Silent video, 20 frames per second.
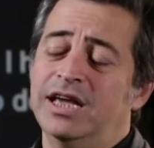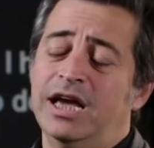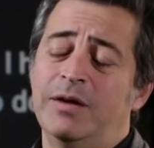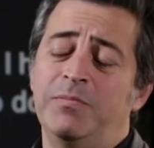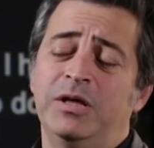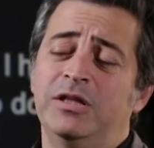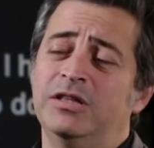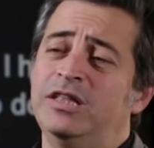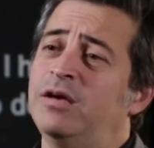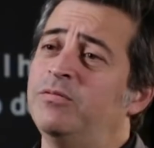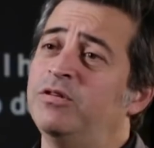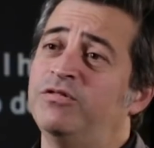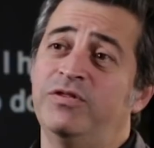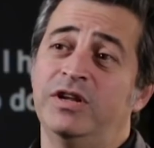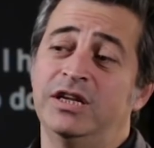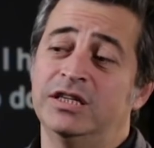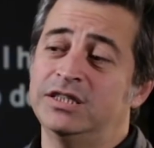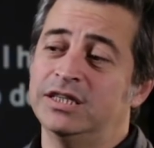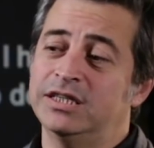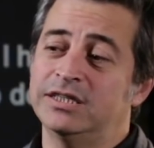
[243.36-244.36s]
And by the time it
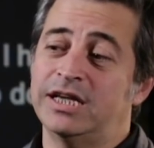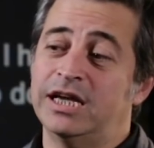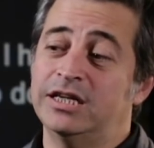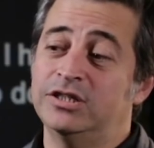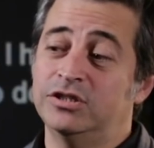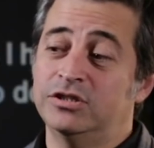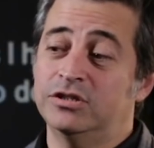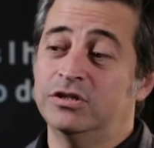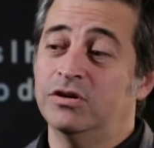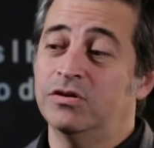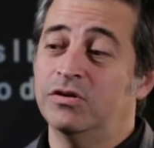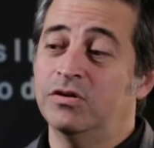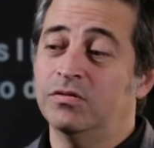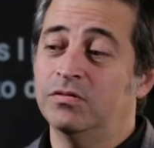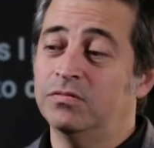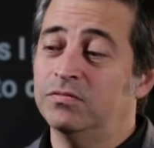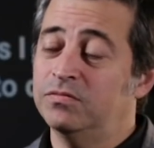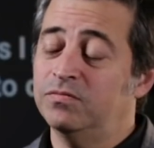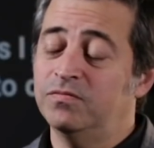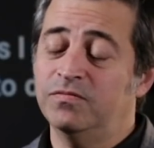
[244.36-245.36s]
finishes, I just
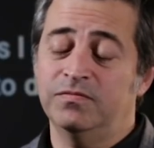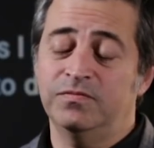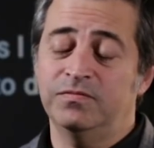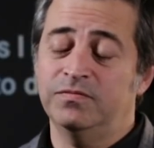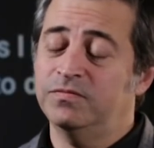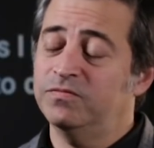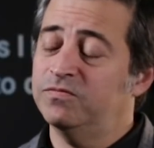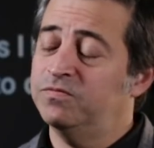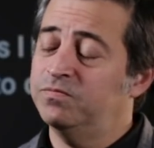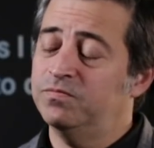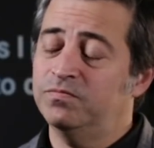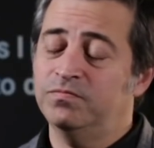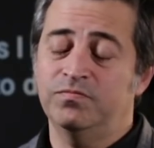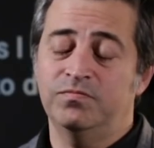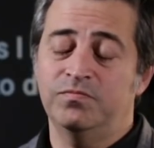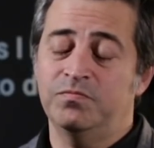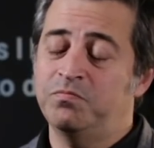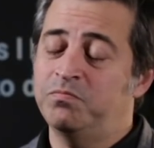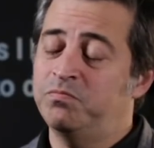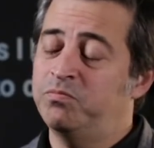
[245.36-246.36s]
go
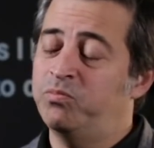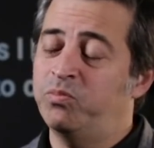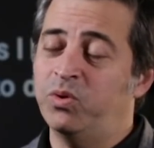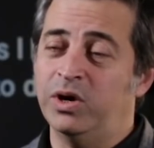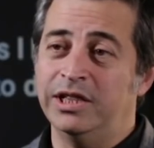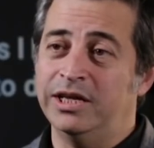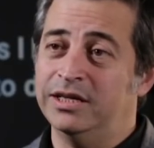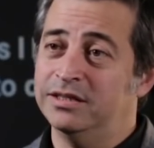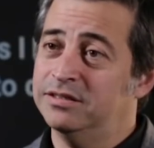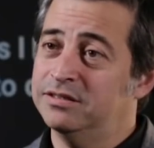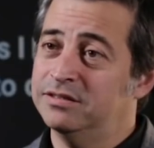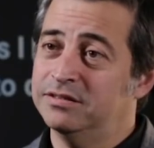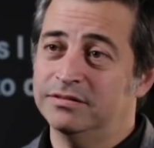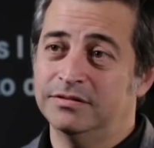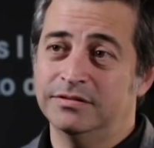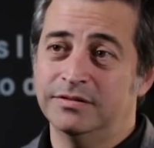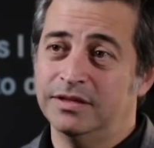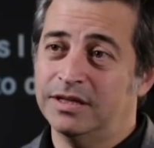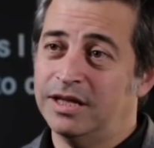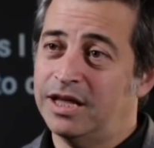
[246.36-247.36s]
brilliant.
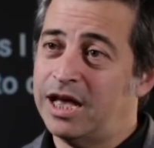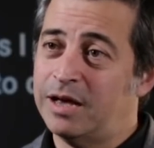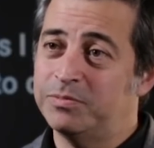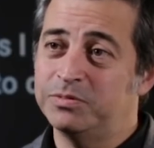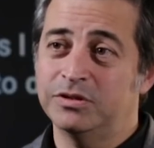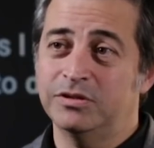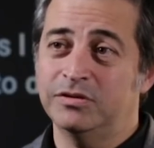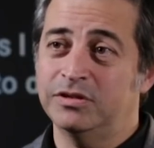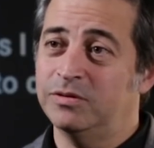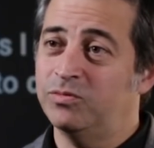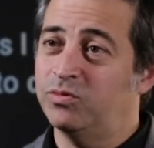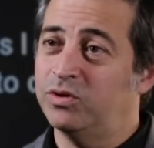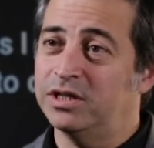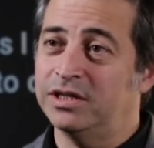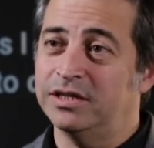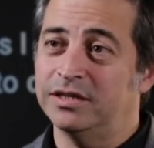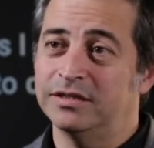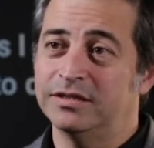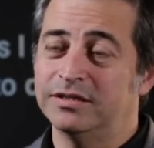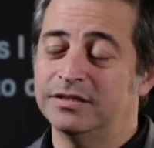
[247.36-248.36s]
Absolutely
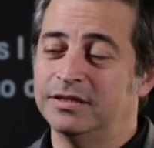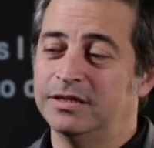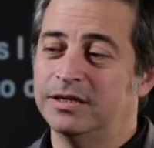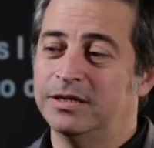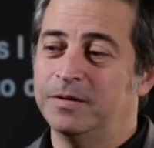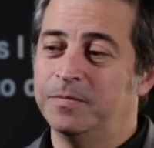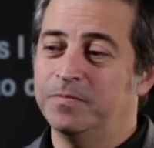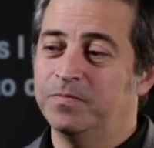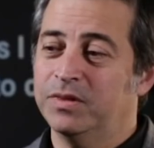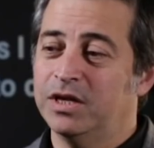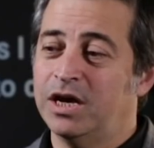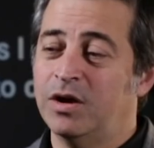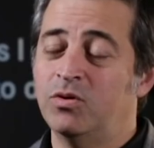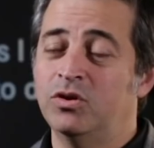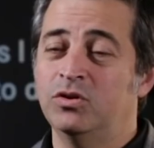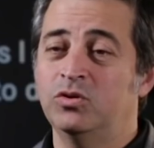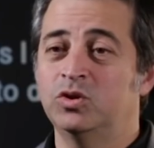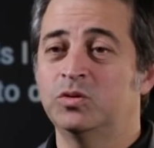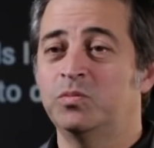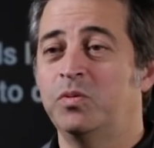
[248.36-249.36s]
brilliant. I
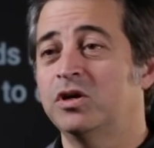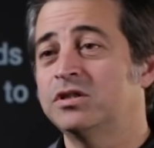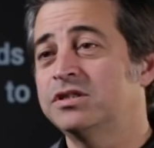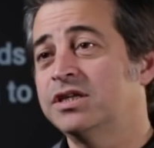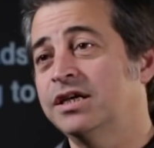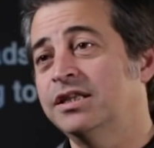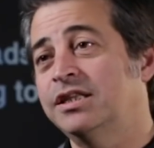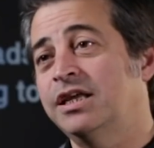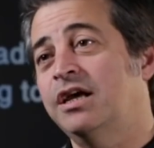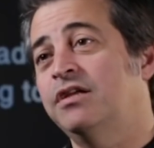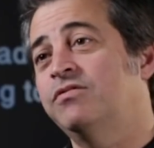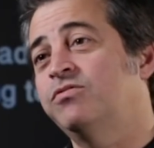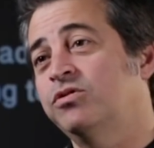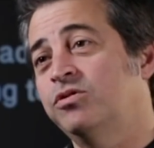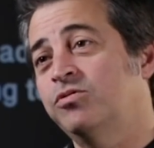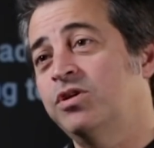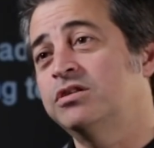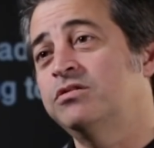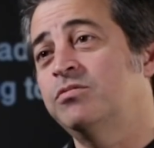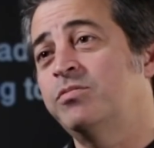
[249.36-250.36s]
want to do spots like that for
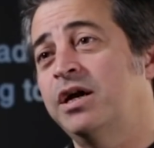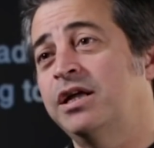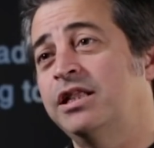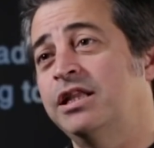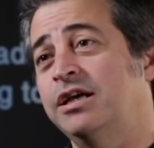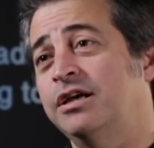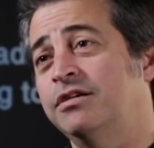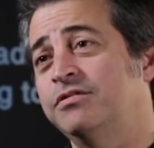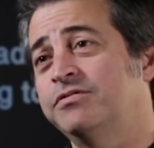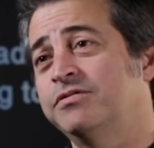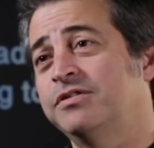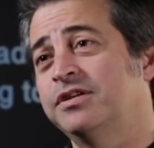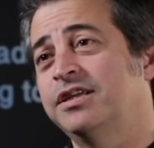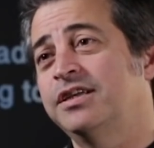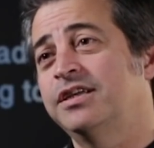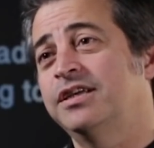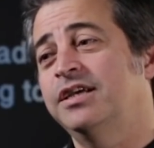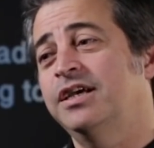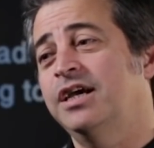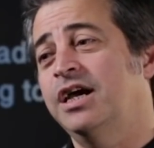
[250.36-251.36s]
the rest of my life
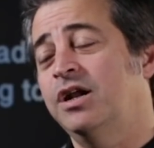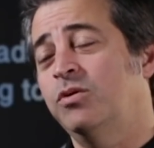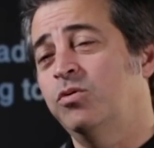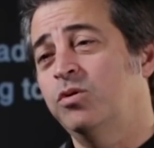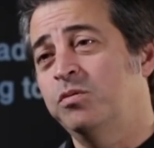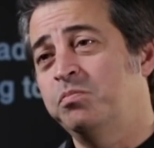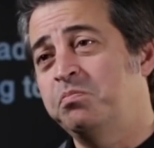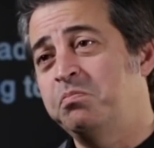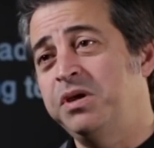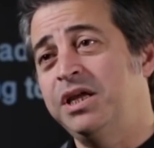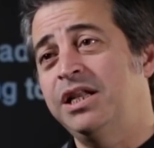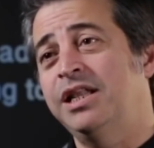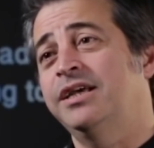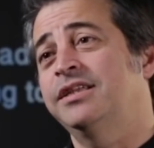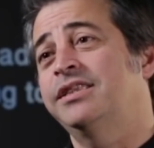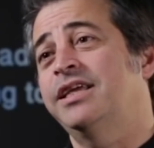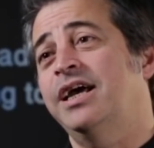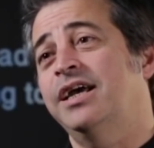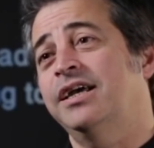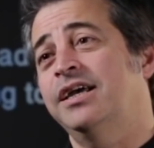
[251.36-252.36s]
and I want to be
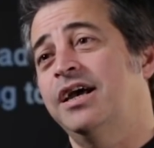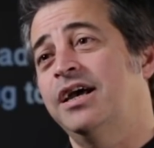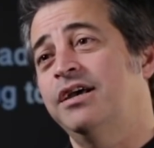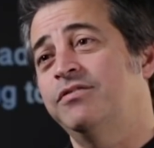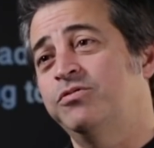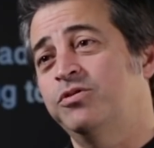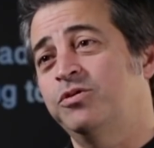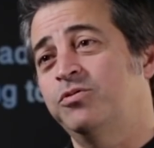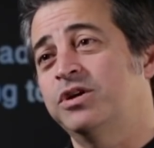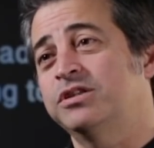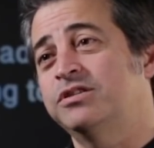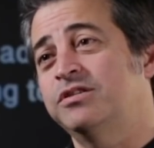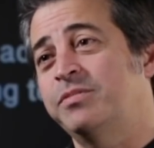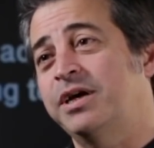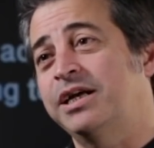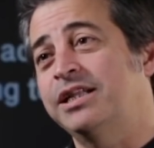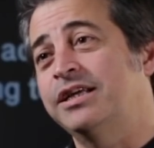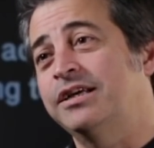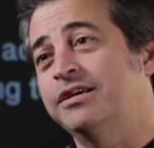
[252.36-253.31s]
like that guy for the rest of my